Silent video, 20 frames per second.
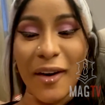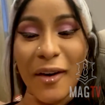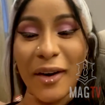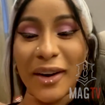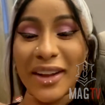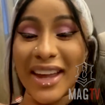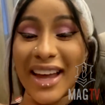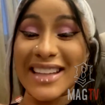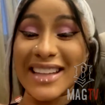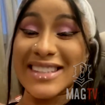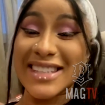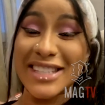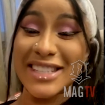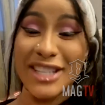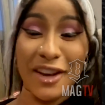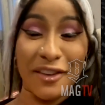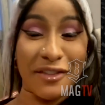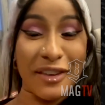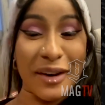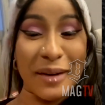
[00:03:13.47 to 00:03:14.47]
Oh yeah,
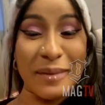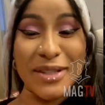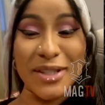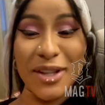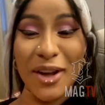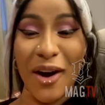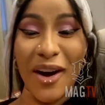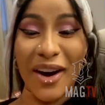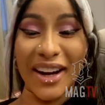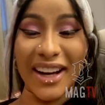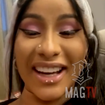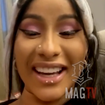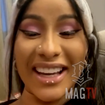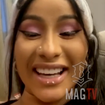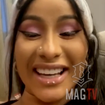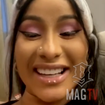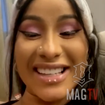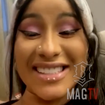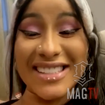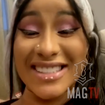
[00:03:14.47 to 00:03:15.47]
D J Flipstar
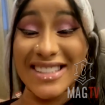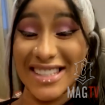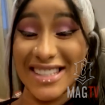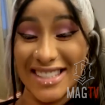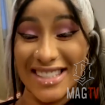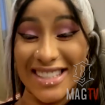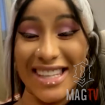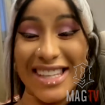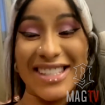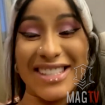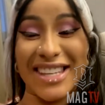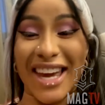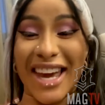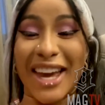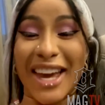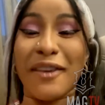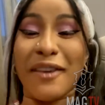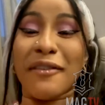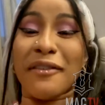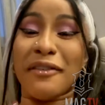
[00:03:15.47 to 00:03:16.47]
is the D
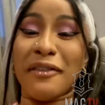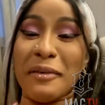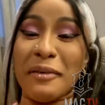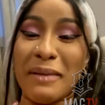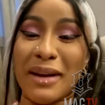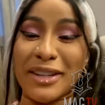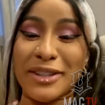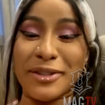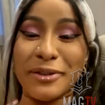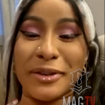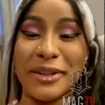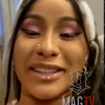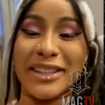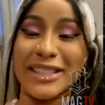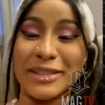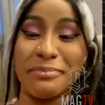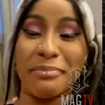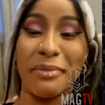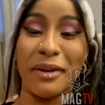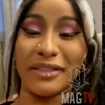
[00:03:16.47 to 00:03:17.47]
J for my
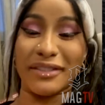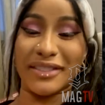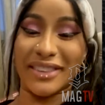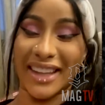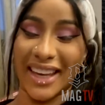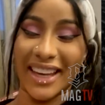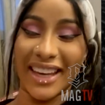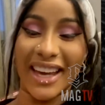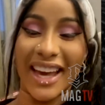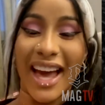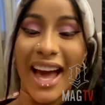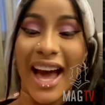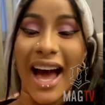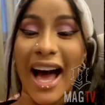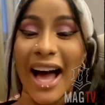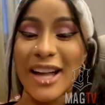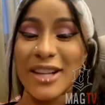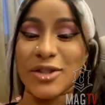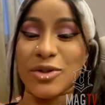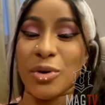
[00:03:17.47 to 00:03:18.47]
daughter's birthday.
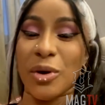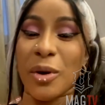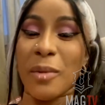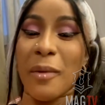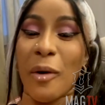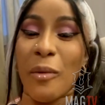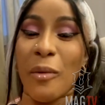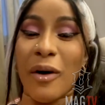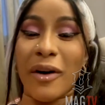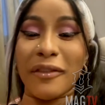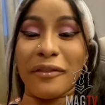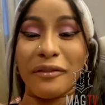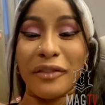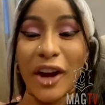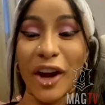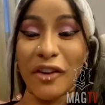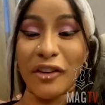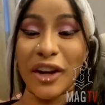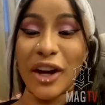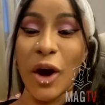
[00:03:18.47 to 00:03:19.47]
I told him I want
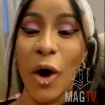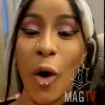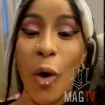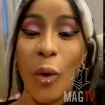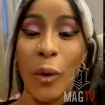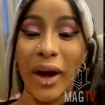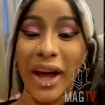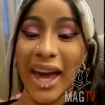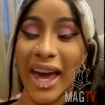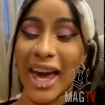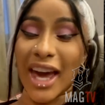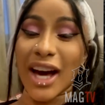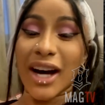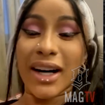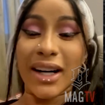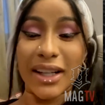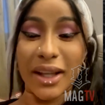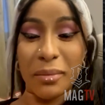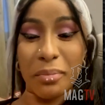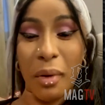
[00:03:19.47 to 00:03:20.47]
very O A
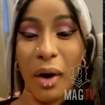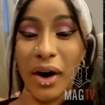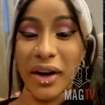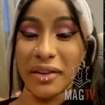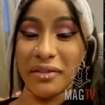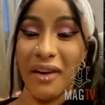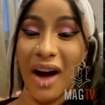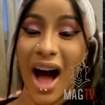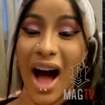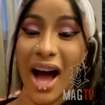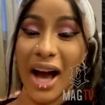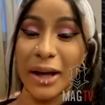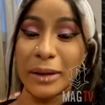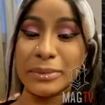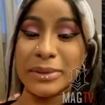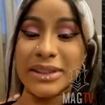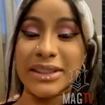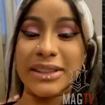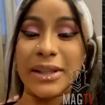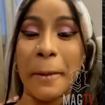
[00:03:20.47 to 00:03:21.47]
hooky party
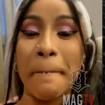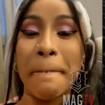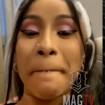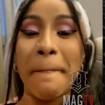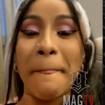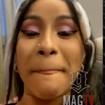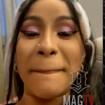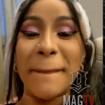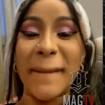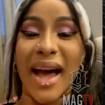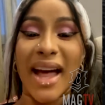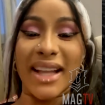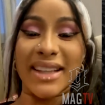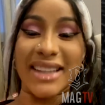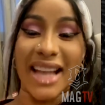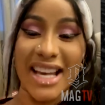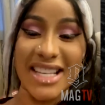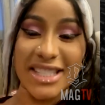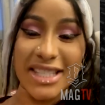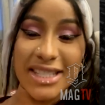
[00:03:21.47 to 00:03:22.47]
vibes.
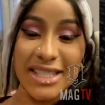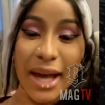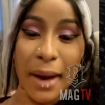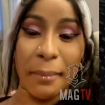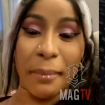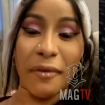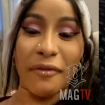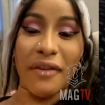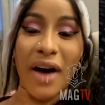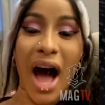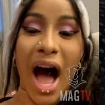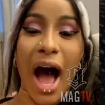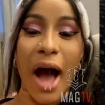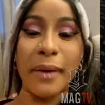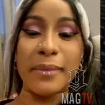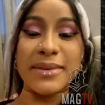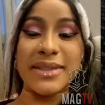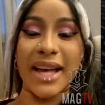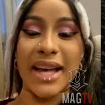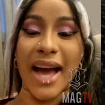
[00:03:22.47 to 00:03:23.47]
That's the type of
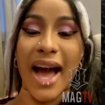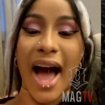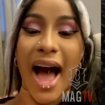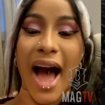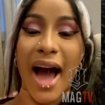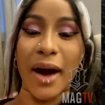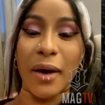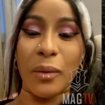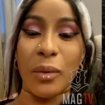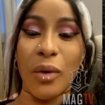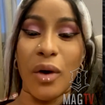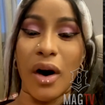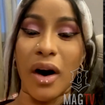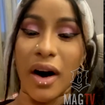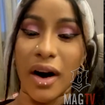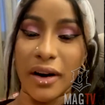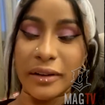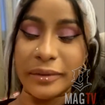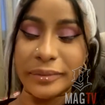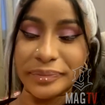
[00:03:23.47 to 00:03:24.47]
vibes that I
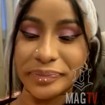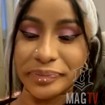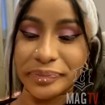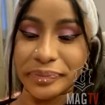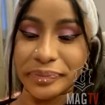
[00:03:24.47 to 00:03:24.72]
want.